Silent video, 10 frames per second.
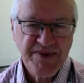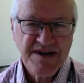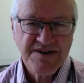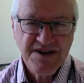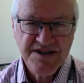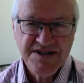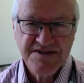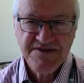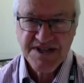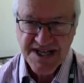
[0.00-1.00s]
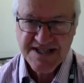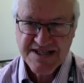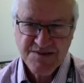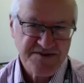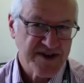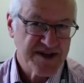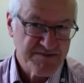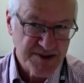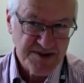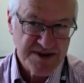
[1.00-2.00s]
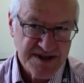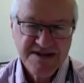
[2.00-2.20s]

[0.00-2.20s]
our knowledge of the dating was very poor,